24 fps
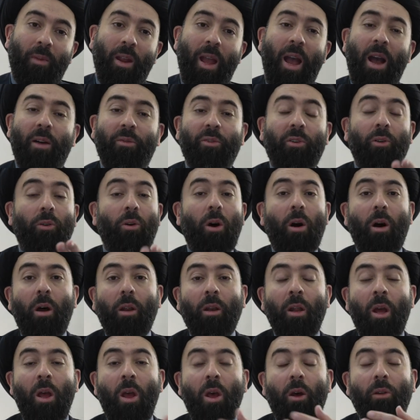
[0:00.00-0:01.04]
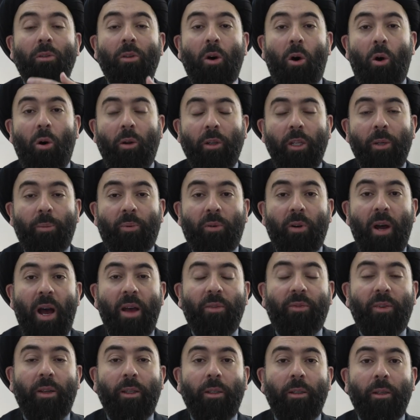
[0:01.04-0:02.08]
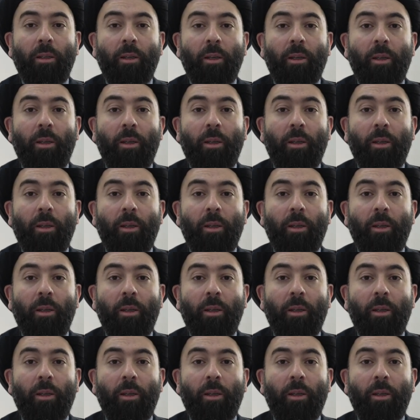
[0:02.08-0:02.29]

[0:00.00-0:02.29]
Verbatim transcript: After all, the Holy Prophet